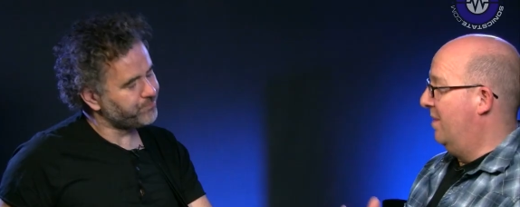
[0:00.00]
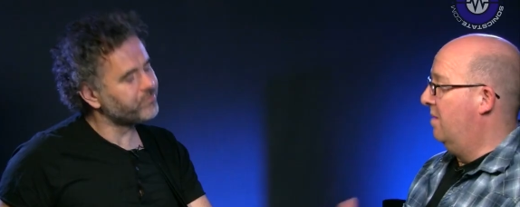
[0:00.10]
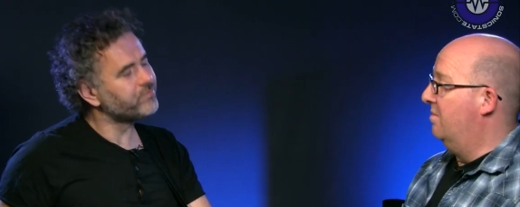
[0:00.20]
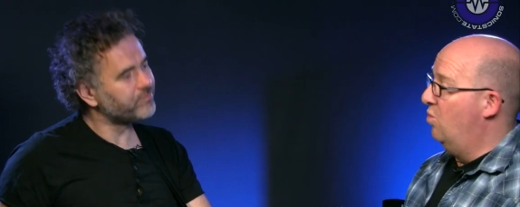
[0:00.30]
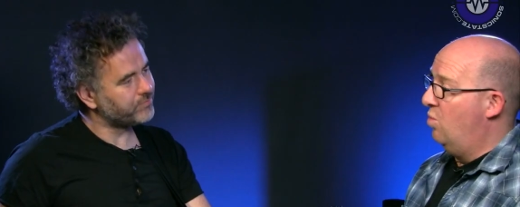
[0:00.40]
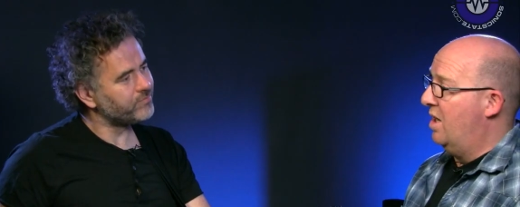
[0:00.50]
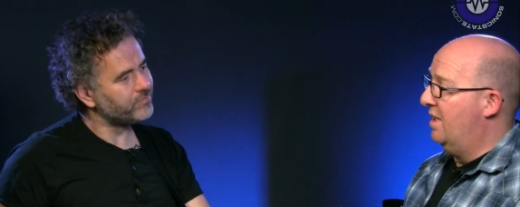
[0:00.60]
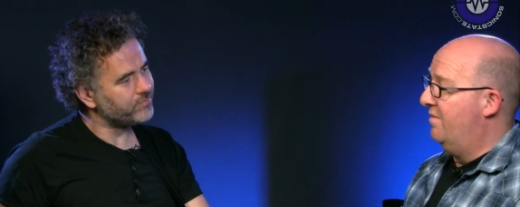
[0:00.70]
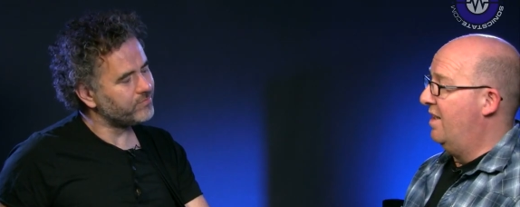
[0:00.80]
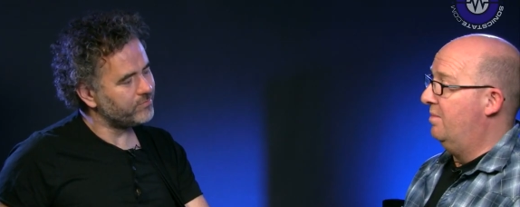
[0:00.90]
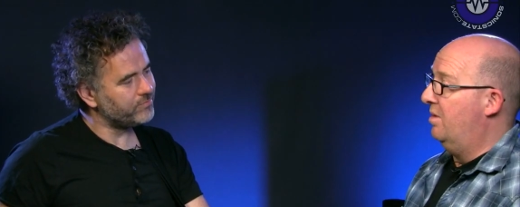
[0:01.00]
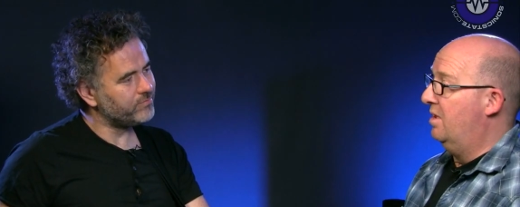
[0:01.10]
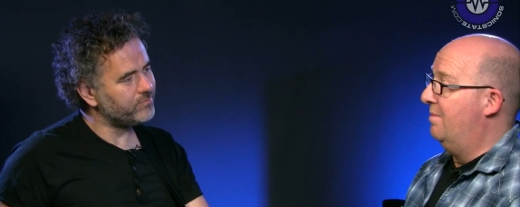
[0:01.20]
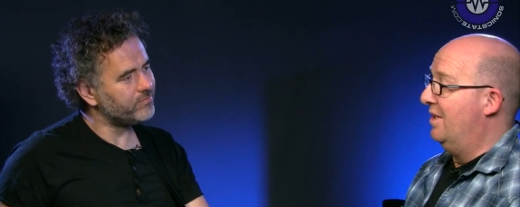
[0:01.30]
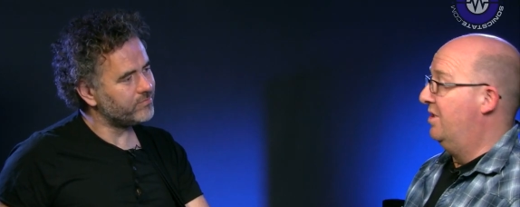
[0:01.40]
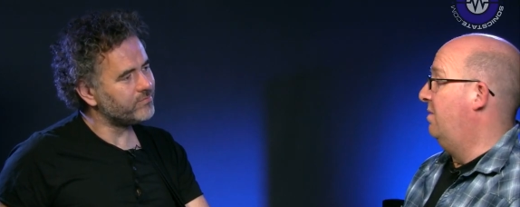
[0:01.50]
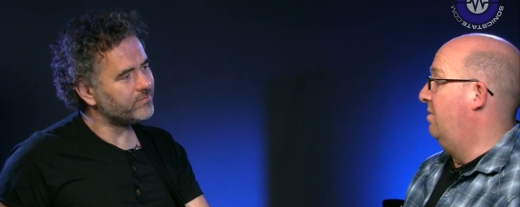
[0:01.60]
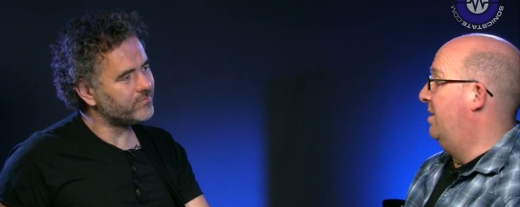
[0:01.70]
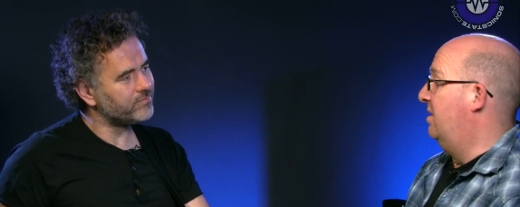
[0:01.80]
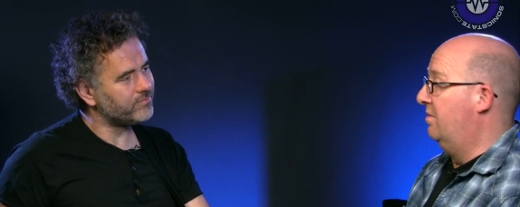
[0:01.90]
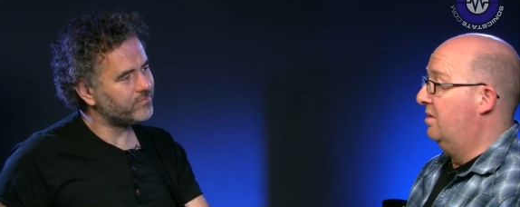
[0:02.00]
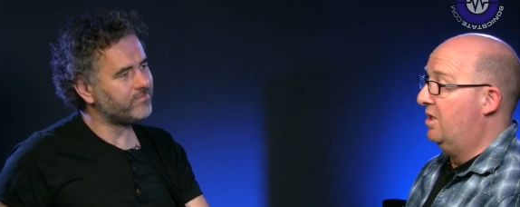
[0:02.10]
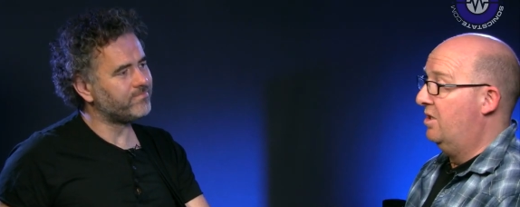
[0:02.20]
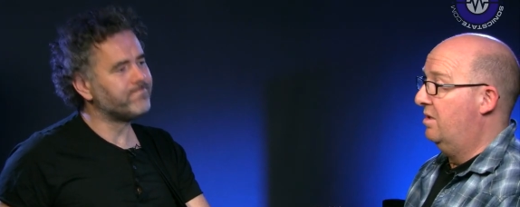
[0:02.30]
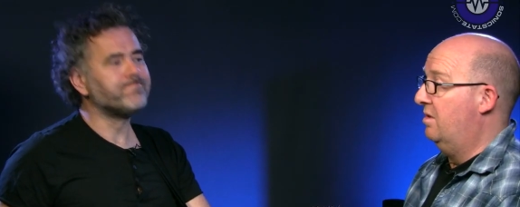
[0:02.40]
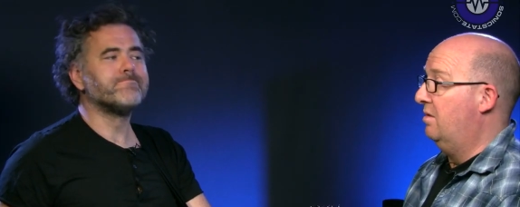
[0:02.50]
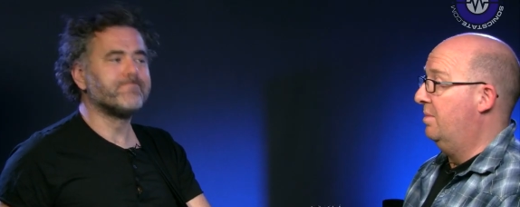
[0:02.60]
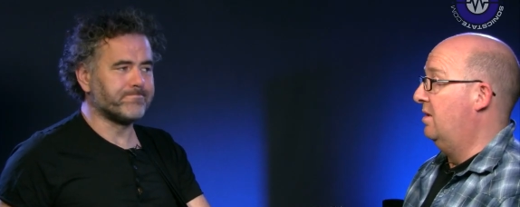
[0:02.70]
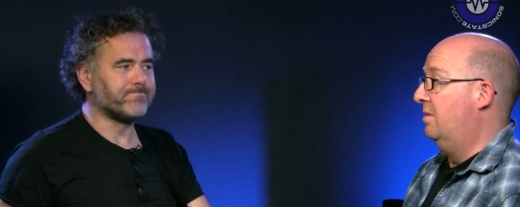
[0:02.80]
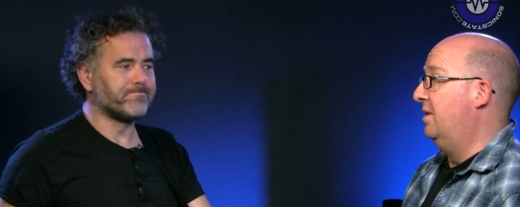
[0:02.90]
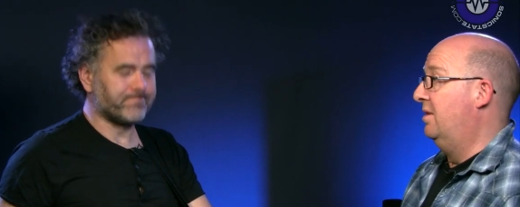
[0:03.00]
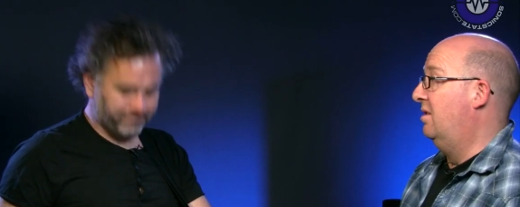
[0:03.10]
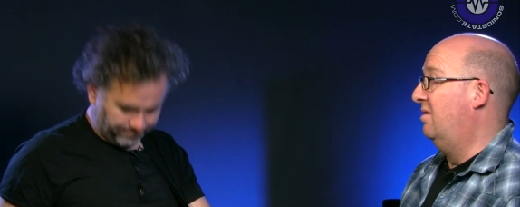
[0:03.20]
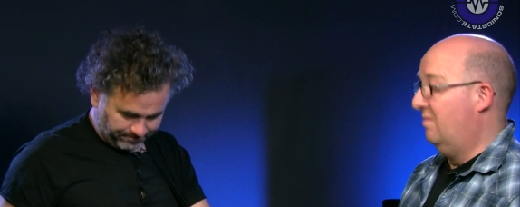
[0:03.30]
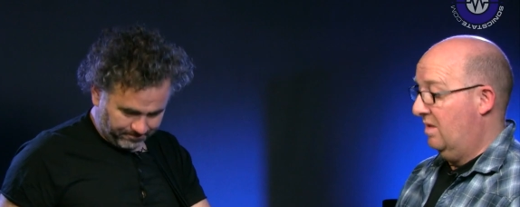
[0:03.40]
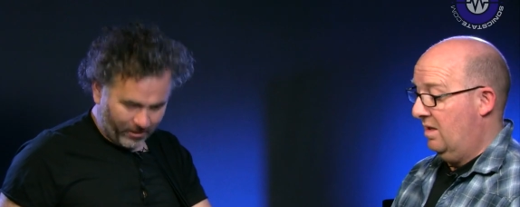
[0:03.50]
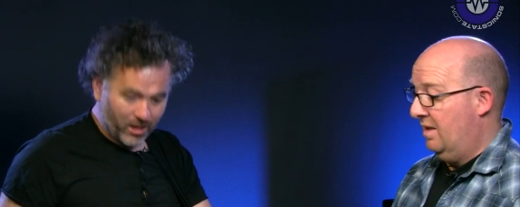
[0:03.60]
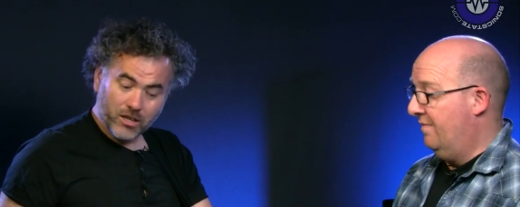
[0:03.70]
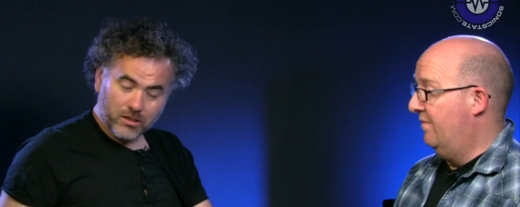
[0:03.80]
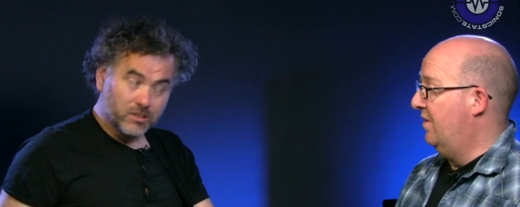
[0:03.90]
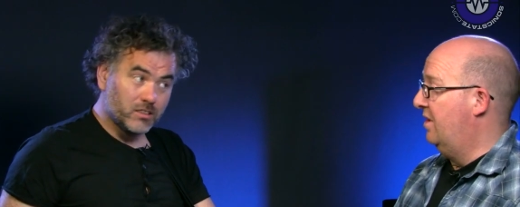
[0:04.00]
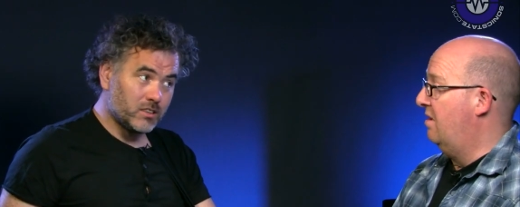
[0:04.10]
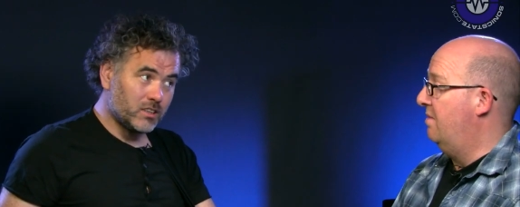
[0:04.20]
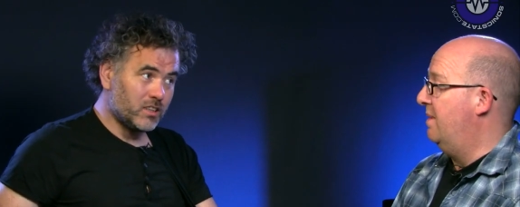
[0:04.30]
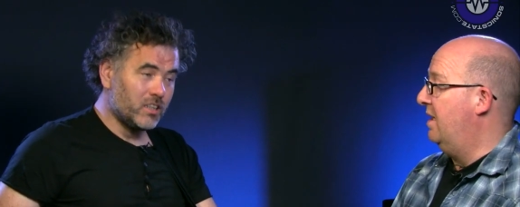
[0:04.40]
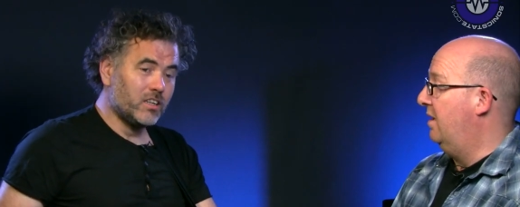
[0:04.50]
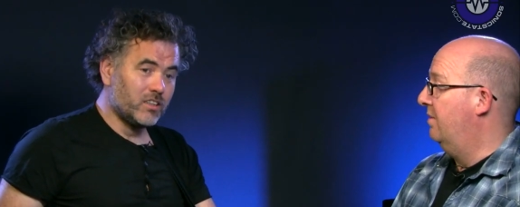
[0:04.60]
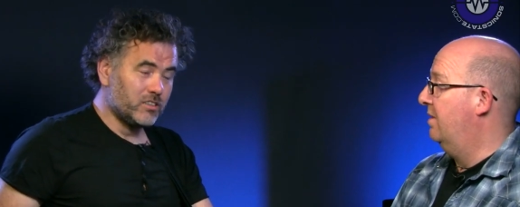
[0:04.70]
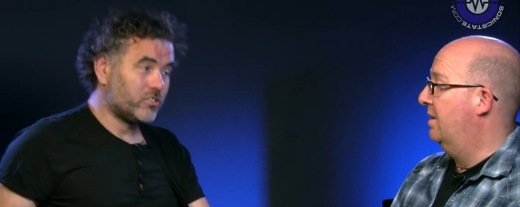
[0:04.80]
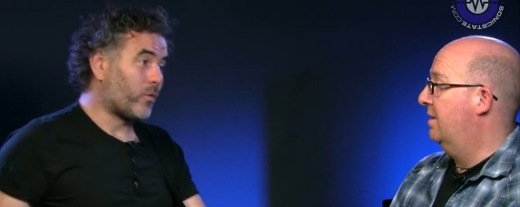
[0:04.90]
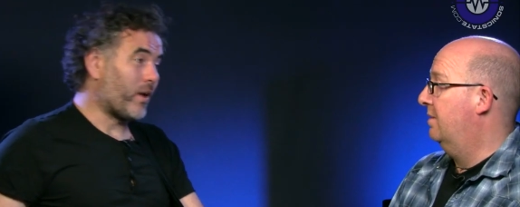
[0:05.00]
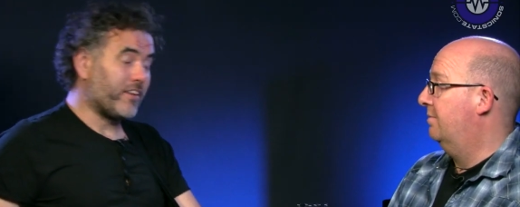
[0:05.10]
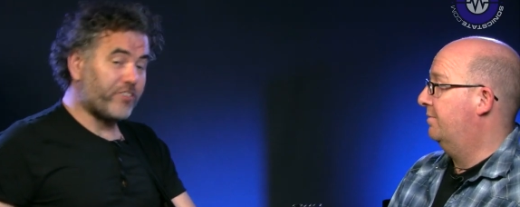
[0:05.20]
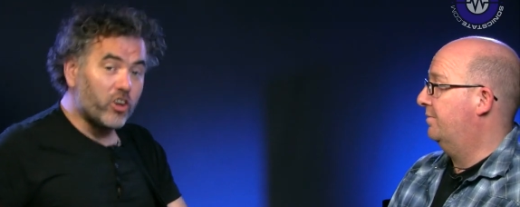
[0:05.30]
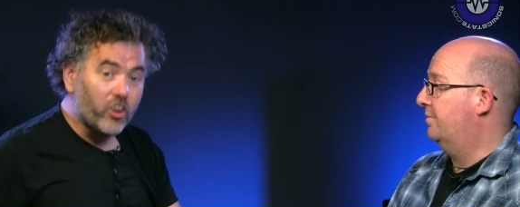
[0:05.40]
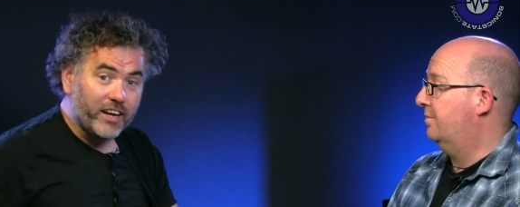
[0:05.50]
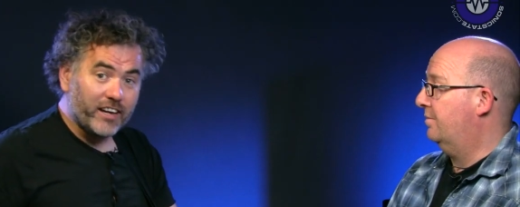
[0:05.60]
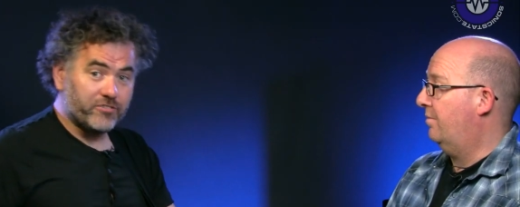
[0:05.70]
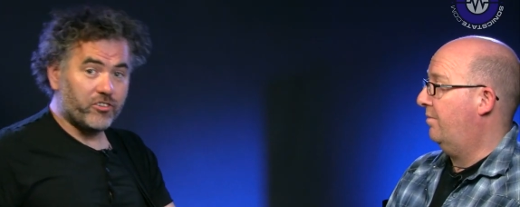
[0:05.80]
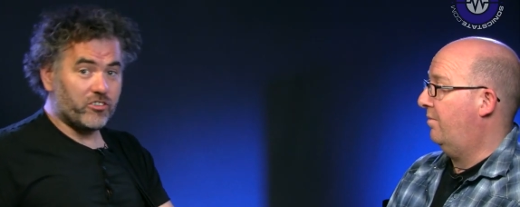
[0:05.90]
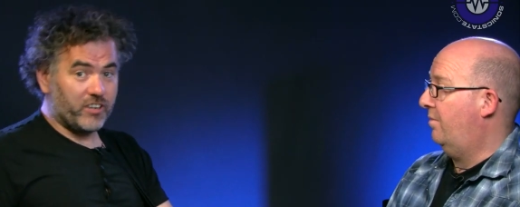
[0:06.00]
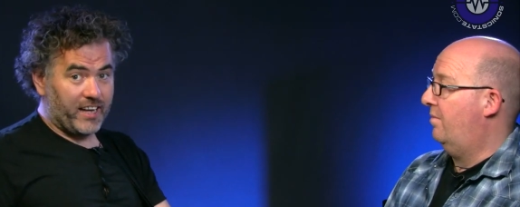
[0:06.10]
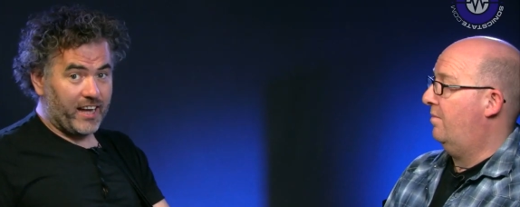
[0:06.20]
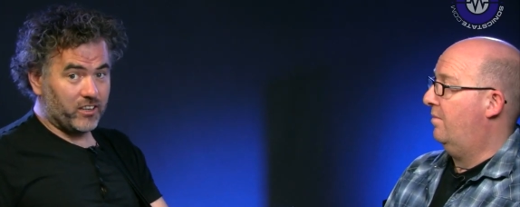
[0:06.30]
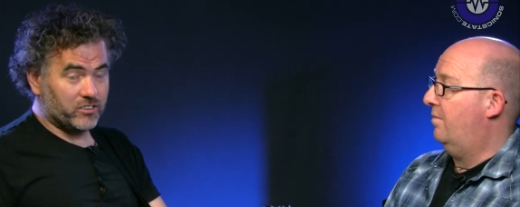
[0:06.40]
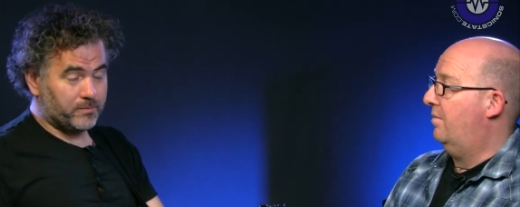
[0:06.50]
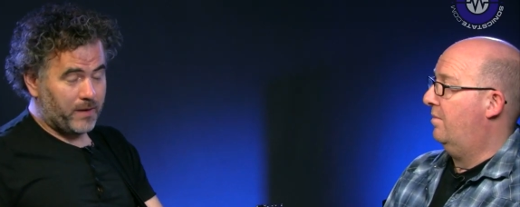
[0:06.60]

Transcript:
Speaker 1: becomes more widely available, I'd imagine it would be something they could do. But mm. I mean, you know, uh, for the time being.
Speaker 2: So, well, if you're looking for a Kaoss